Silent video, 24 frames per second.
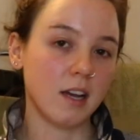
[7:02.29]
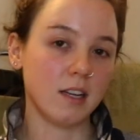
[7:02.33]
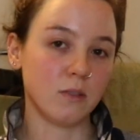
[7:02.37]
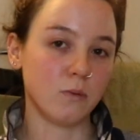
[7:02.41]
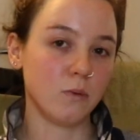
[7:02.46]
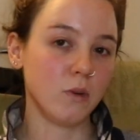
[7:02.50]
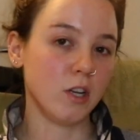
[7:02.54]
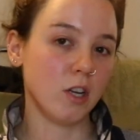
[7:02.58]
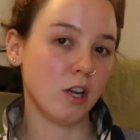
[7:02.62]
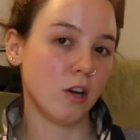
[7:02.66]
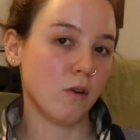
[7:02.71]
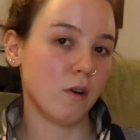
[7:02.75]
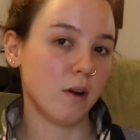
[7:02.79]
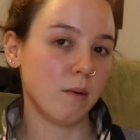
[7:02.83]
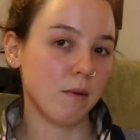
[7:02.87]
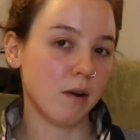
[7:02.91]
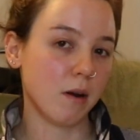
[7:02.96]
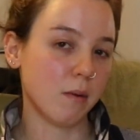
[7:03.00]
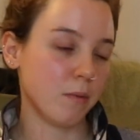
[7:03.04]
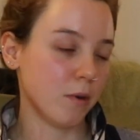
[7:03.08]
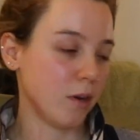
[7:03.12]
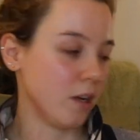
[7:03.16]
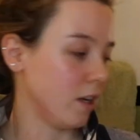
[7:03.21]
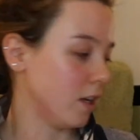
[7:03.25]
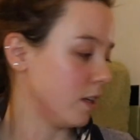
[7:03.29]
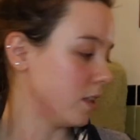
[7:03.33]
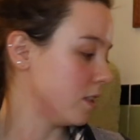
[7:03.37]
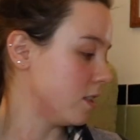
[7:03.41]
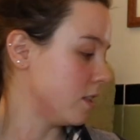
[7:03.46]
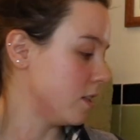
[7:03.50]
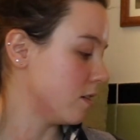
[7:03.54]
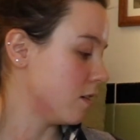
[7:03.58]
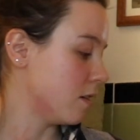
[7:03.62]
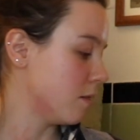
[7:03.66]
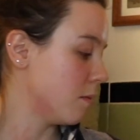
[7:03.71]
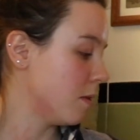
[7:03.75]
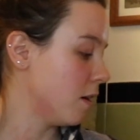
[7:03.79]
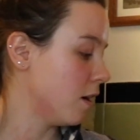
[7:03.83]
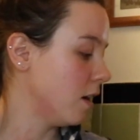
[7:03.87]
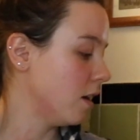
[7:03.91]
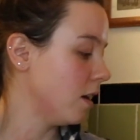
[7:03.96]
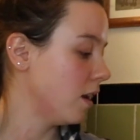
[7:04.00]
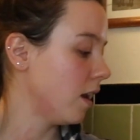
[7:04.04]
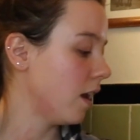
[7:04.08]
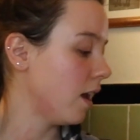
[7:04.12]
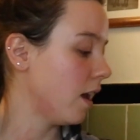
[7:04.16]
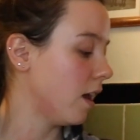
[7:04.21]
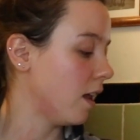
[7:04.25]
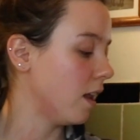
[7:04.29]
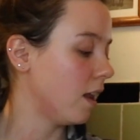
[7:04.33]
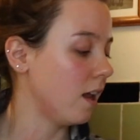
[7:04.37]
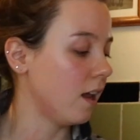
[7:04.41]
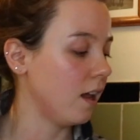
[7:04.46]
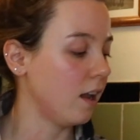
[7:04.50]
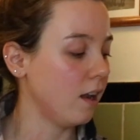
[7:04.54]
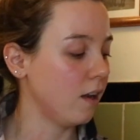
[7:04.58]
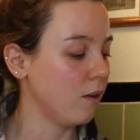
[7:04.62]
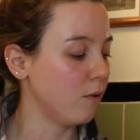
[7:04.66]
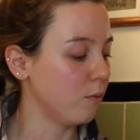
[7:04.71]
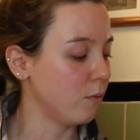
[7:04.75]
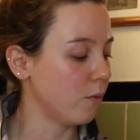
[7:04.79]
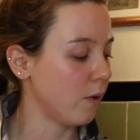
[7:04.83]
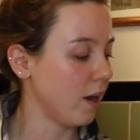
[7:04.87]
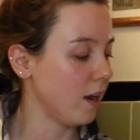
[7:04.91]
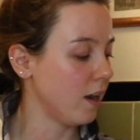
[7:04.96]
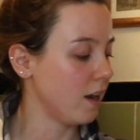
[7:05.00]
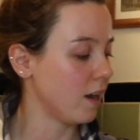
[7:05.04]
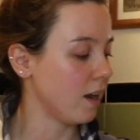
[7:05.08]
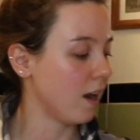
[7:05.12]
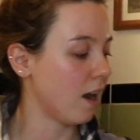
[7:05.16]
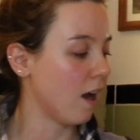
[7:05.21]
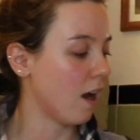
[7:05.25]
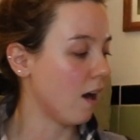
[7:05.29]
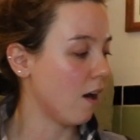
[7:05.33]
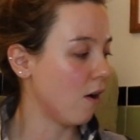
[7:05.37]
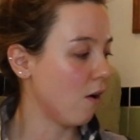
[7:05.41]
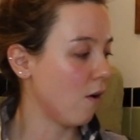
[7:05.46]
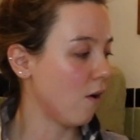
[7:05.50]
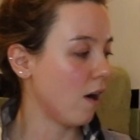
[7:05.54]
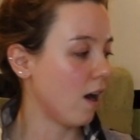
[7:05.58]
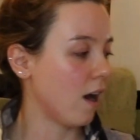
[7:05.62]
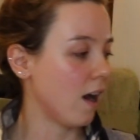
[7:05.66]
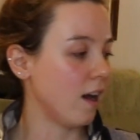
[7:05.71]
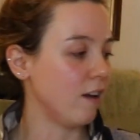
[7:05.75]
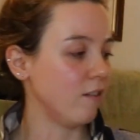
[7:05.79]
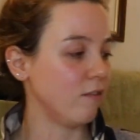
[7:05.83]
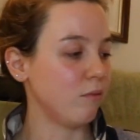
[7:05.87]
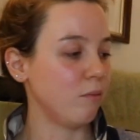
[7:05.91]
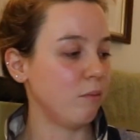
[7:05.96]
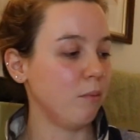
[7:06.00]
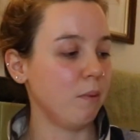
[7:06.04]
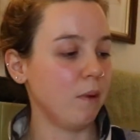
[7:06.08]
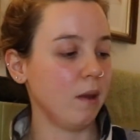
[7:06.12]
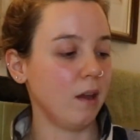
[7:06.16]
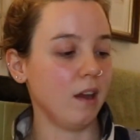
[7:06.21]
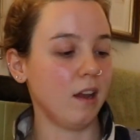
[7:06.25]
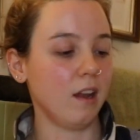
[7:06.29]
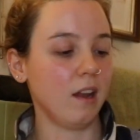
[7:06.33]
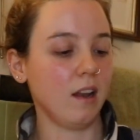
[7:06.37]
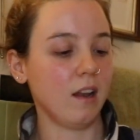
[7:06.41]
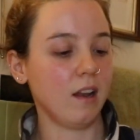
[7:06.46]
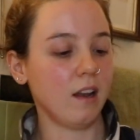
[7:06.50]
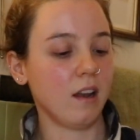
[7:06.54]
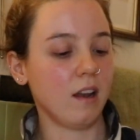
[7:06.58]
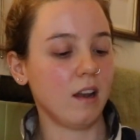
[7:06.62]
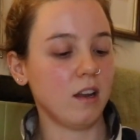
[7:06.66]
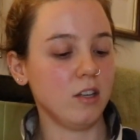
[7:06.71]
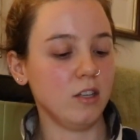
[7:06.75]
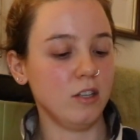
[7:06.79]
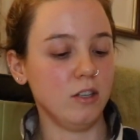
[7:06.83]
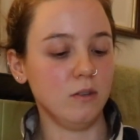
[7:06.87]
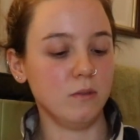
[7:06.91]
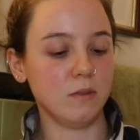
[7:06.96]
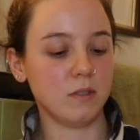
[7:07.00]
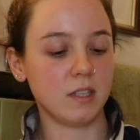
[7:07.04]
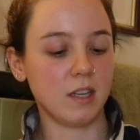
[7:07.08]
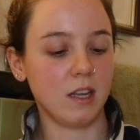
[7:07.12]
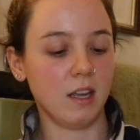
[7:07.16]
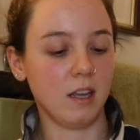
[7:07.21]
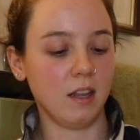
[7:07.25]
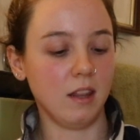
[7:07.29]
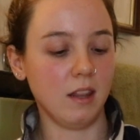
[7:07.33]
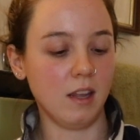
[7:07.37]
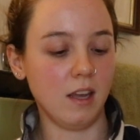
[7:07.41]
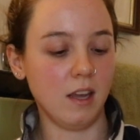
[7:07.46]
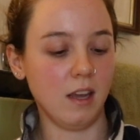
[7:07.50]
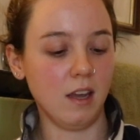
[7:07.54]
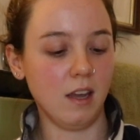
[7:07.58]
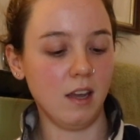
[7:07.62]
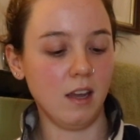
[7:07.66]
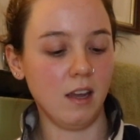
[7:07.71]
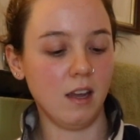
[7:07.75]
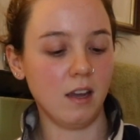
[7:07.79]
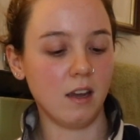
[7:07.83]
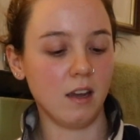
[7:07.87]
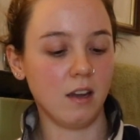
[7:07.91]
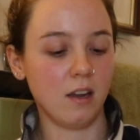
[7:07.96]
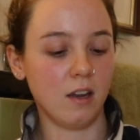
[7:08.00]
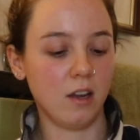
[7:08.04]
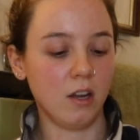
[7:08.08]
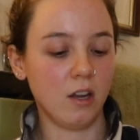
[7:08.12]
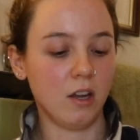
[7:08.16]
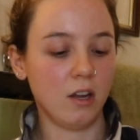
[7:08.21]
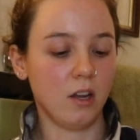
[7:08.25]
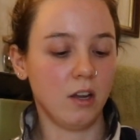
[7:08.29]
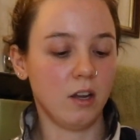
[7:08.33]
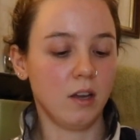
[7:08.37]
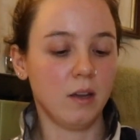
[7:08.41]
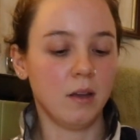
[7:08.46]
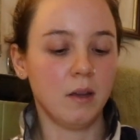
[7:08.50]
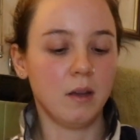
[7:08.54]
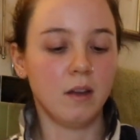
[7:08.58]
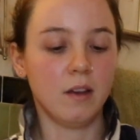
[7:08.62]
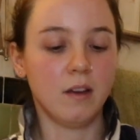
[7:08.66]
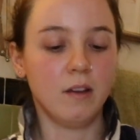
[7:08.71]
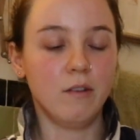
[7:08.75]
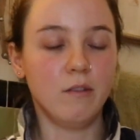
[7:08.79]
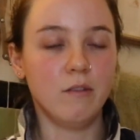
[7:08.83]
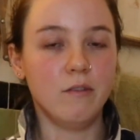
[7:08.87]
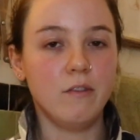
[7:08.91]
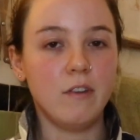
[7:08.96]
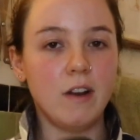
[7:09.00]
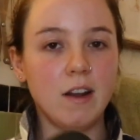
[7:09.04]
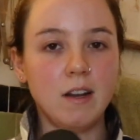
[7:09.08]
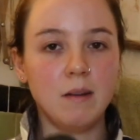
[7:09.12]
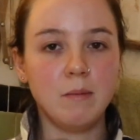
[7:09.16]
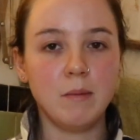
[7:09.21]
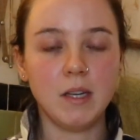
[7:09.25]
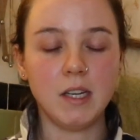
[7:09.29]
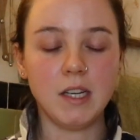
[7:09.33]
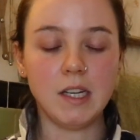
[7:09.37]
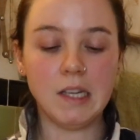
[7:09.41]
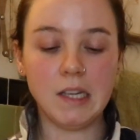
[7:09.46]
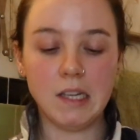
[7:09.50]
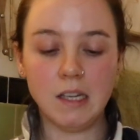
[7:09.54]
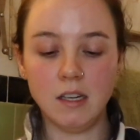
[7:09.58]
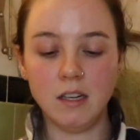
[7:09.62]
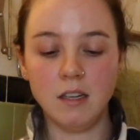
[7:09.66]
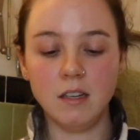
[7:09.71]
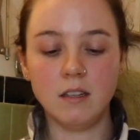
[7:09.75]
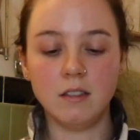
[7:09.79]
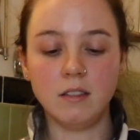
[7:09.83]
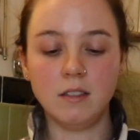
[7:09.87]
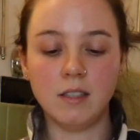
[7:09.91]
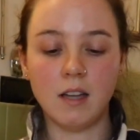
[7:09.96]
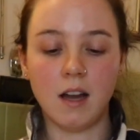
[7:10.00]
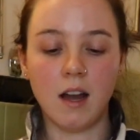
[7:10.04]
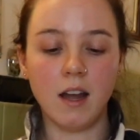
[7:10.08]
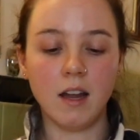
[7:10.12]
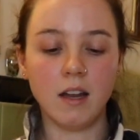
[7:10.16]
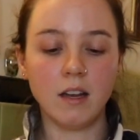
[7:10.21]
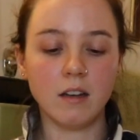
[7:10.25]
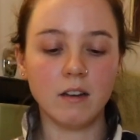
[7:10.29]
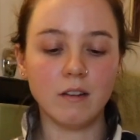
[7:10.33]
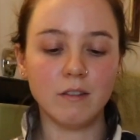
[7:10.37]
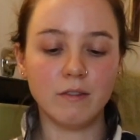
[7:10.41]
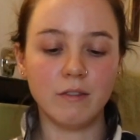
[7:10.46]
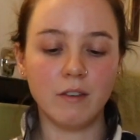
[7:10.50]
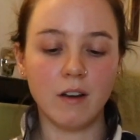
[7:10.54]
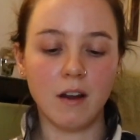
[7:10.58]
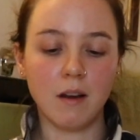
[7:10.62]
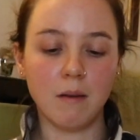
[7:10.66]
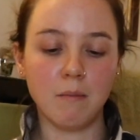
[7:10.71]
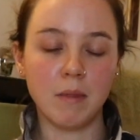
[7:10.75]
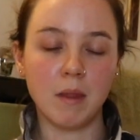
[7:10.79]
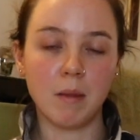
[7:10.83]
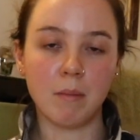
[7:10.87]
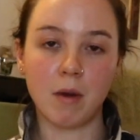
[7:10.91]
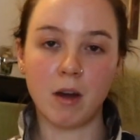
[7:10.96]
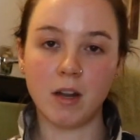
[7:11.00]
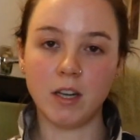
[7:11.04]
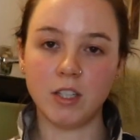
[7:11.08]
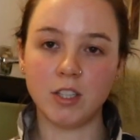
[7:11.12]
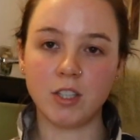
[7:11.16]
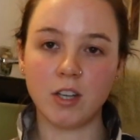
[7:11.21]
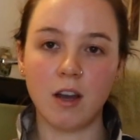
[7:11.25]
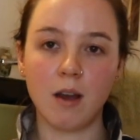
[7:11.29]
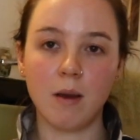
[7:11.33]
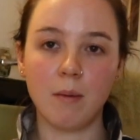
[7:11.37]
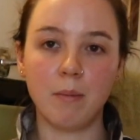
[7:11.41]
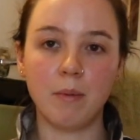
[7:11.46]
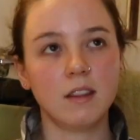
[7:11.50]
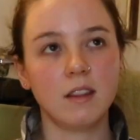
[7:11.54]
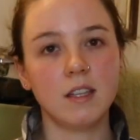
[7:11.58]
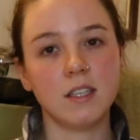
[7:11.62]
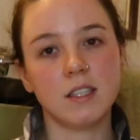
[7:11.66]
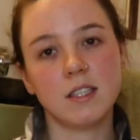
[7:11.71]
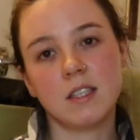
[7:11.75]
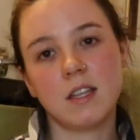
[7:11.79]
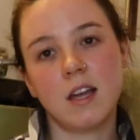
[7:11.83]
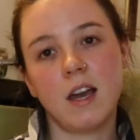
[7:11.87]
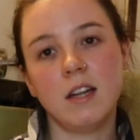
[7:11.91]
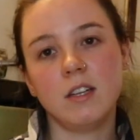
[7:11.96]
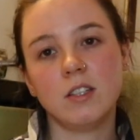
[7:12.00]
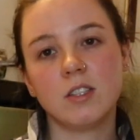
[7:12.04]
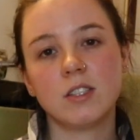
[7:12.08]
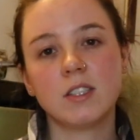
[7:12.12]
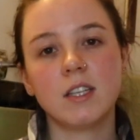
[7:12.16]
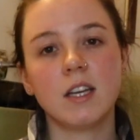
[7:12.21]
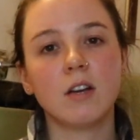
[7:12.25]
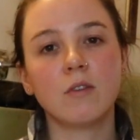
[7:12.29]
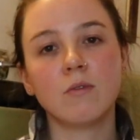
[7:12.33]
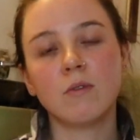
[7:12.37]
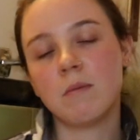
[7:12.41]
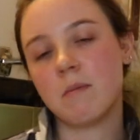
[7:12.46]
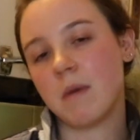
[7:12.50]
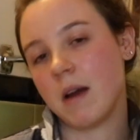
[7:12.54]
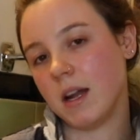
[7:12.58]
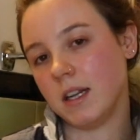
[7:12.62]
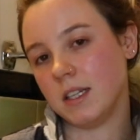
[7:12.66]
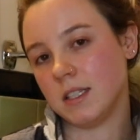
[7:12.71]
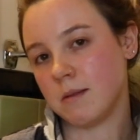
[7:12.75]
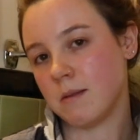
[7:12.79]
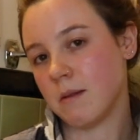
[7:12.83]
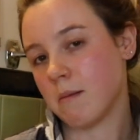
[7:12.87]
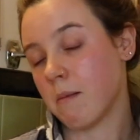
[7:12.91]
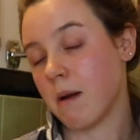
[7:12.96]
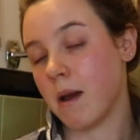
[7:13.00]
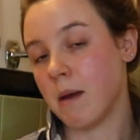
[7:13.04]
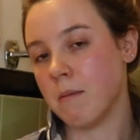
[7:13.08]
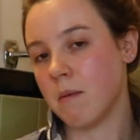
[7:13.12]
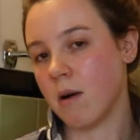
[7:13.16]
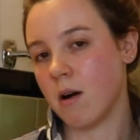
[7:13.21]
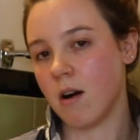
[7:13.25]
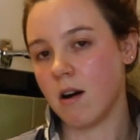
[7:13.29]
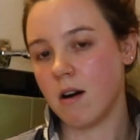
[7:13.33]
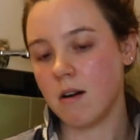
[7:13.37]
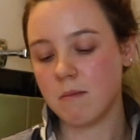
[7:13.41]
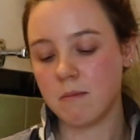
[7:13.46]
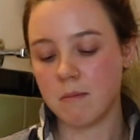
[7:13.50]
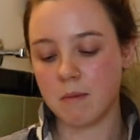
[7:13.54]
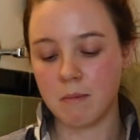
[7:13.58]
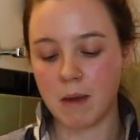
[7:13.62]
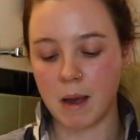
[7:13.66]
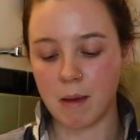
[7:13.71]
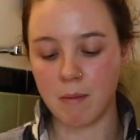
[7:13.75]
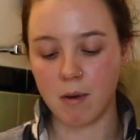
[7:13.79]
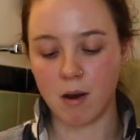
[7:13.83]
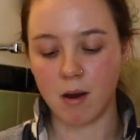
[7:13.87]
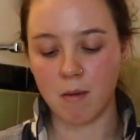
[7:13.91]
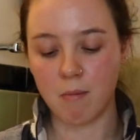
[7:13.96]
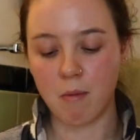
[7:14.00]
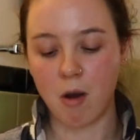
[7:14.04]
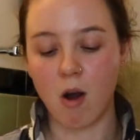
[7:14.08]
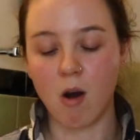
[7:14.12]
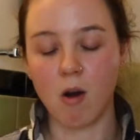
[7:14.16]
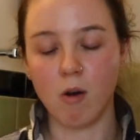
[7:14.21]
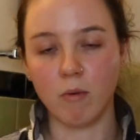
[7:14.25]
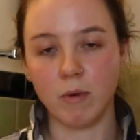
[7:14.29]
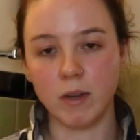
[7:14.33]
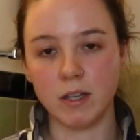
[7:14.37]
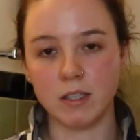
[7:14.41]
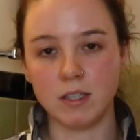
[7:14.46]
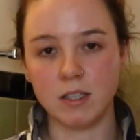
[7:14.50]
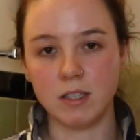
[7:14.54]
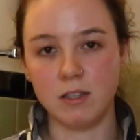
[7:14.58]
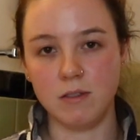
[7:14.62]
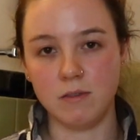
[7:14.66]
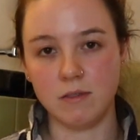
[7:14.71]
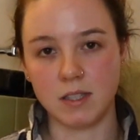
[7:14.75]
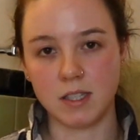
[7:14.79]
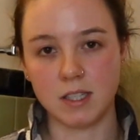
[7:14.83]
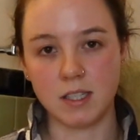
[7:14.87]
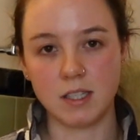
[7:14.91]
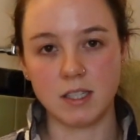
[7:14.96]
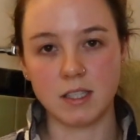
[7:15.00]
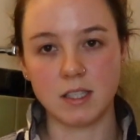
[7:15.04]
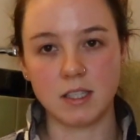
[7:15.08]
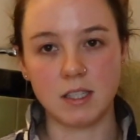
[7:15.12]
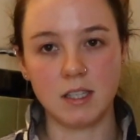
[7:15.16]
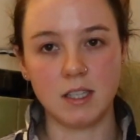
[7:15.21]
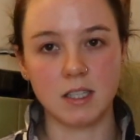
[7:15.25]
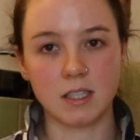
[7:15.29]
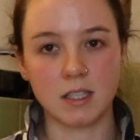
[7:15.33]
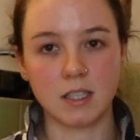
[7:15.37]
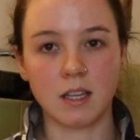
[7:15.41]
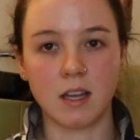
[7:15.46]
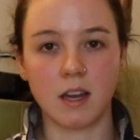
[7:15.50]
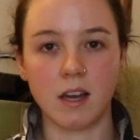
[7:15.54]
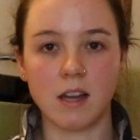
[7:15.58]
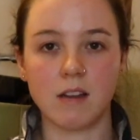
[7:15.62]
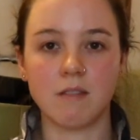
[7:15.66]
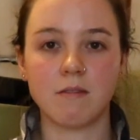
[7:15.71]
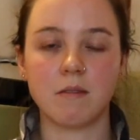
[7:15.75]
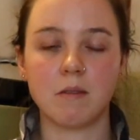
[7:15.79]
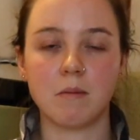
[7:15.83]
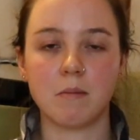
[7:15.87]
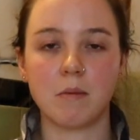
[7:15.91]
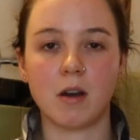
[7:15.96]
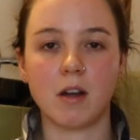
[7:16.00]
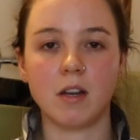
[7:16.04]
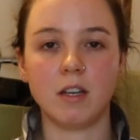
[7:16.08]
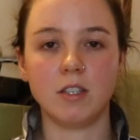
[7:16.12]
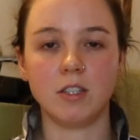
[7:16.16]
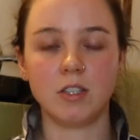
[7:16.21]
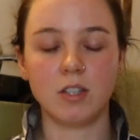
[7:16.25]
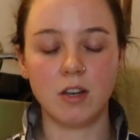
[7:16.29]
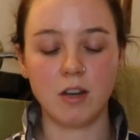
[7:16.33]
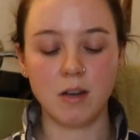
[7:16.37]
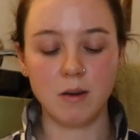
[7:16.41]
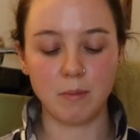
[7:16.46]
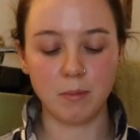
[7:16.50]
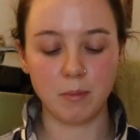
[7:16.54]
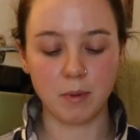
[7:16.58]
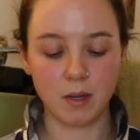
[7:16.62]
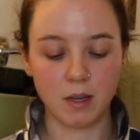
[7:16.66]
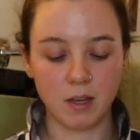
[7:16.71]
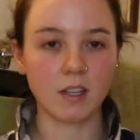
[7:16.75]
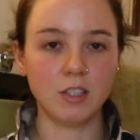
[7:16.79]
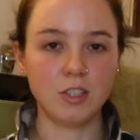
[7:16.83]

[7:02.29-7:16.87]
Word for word: As we know, I'm not putting a serum on, and right now I've been using the vitamin E line from The Body Shop. This line just like reminds me of my mom. My mom always uses this line from The Body Shop.